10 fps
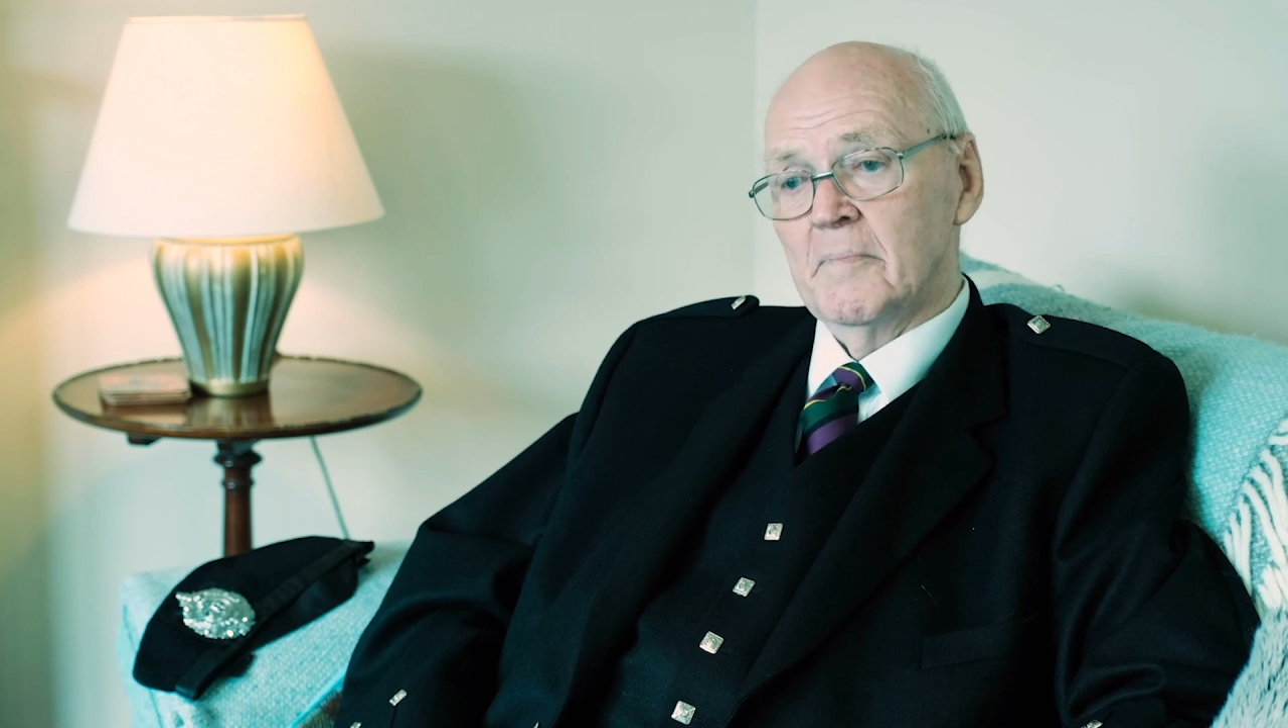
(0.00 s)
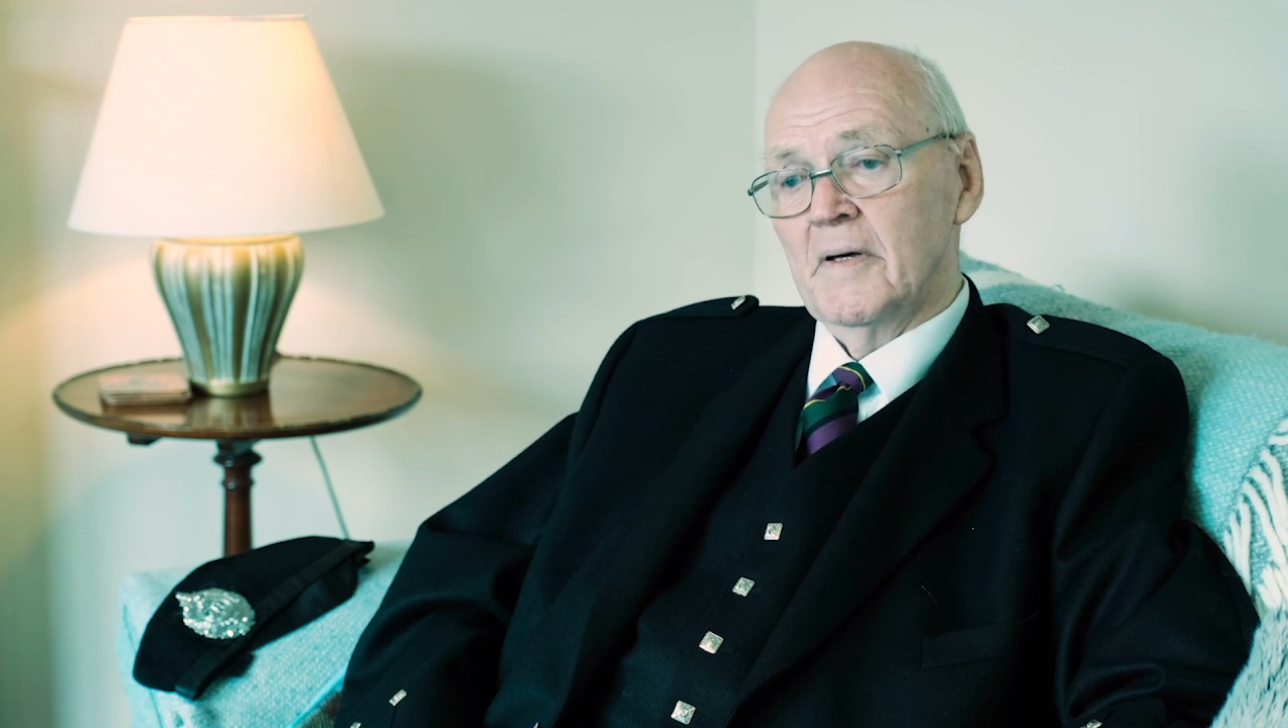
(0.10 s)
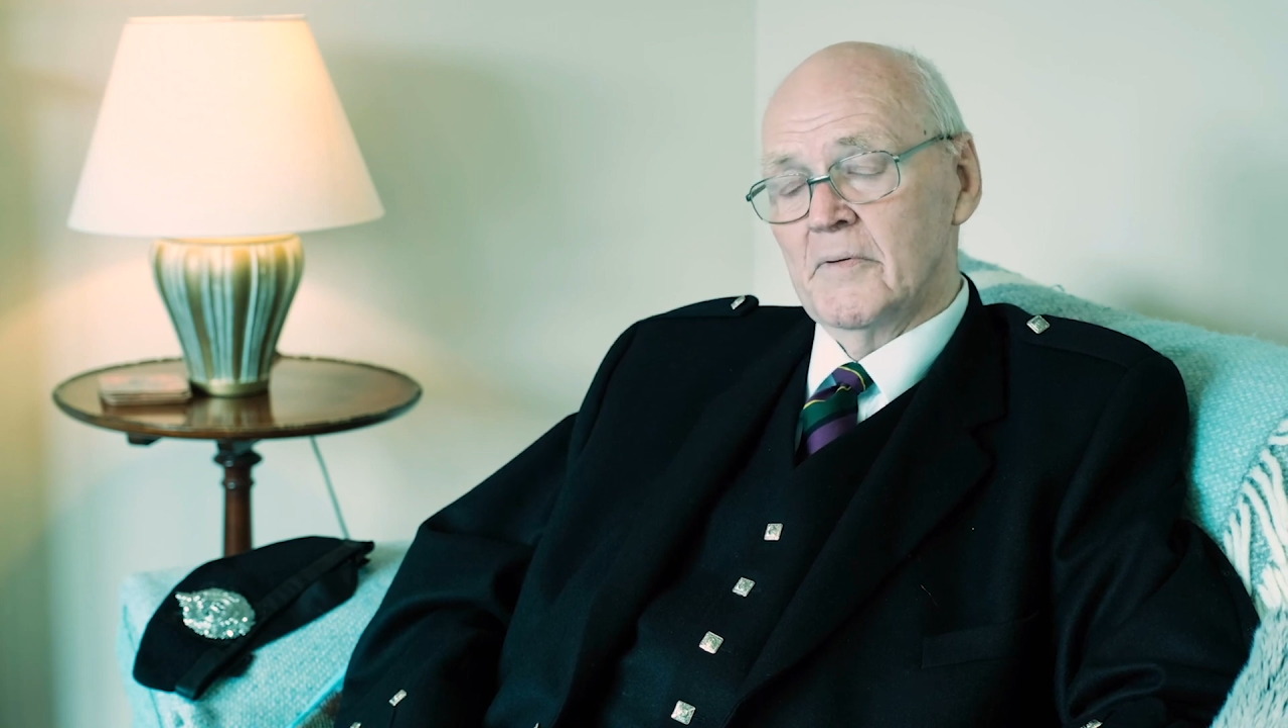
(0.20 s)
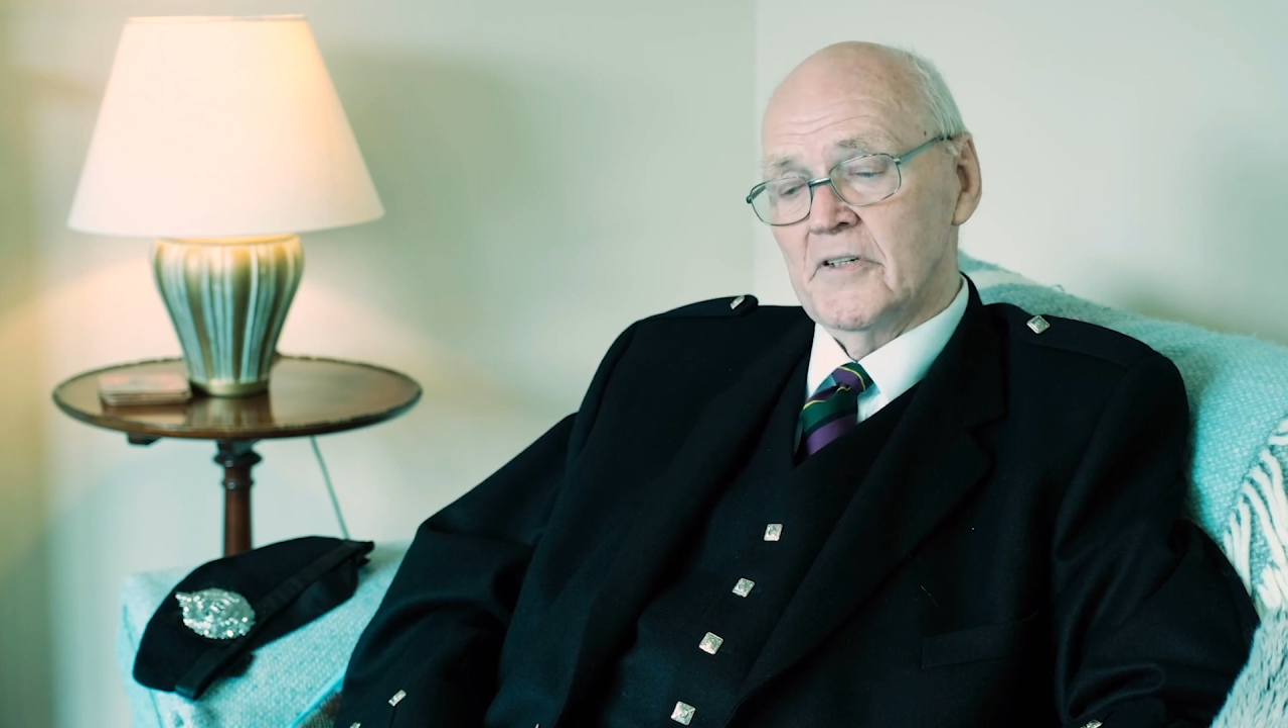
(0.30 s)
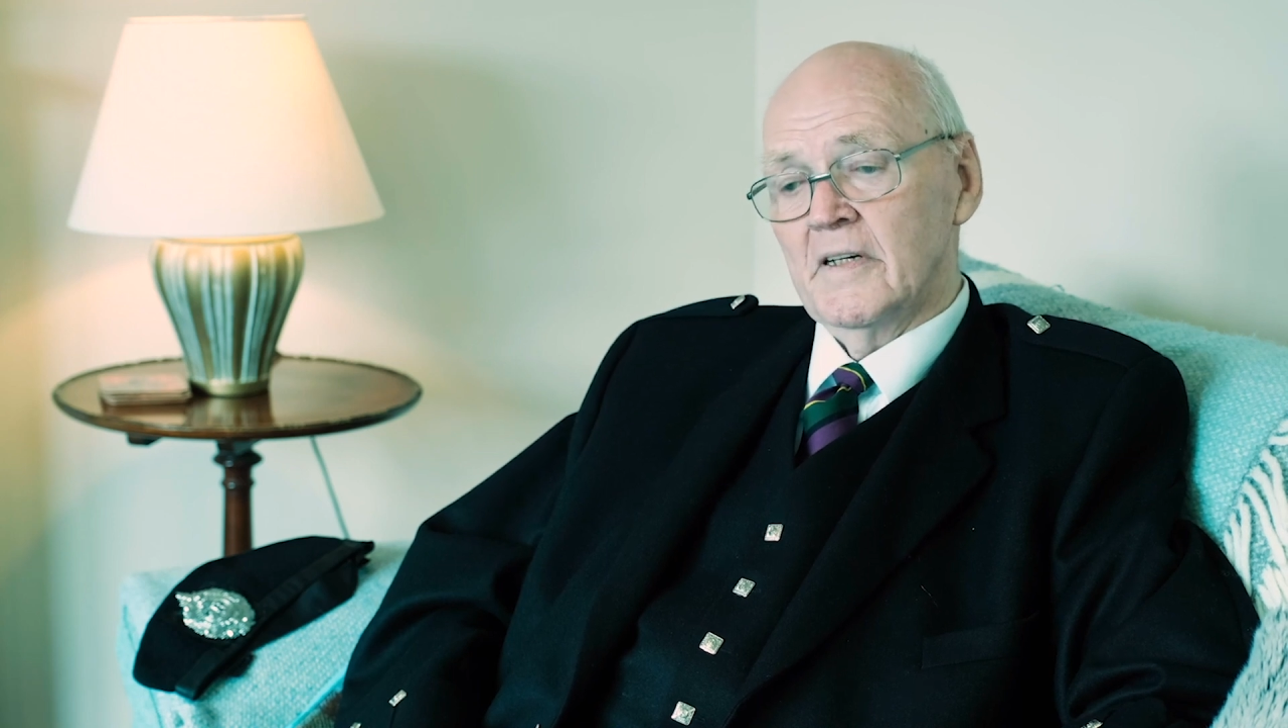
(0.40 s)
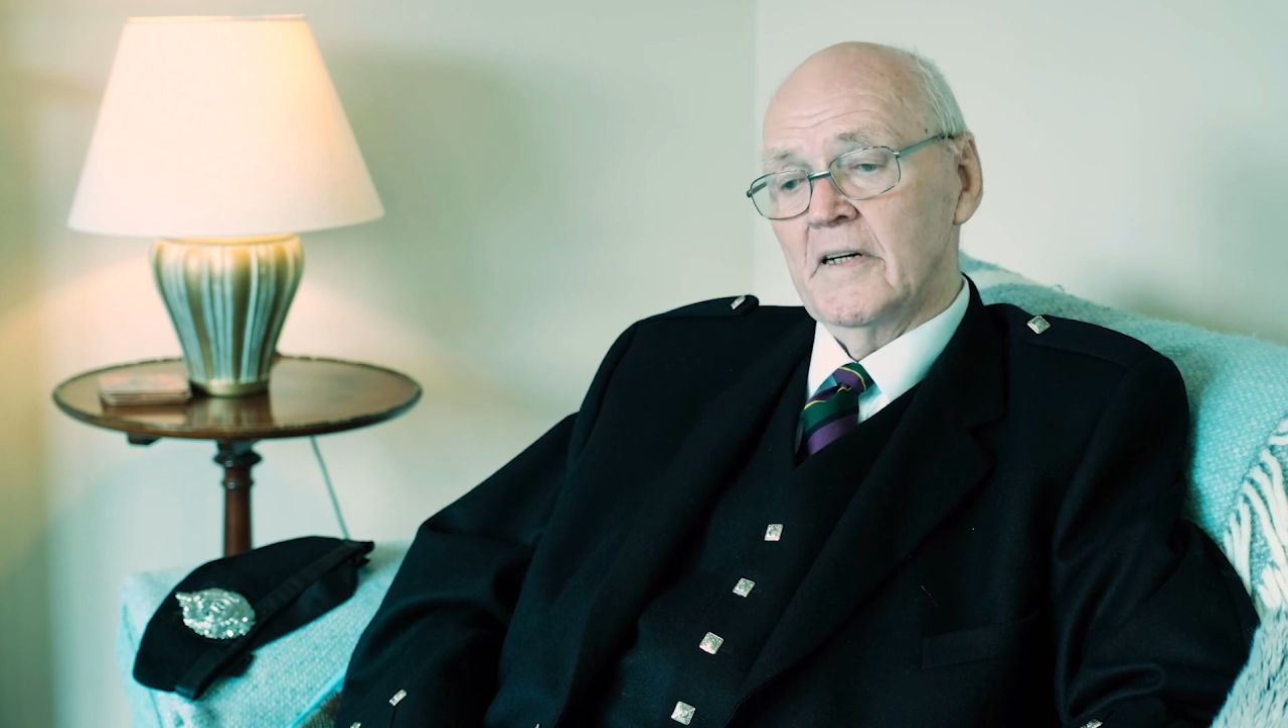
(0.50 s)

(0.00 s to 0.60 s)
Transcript: but he was a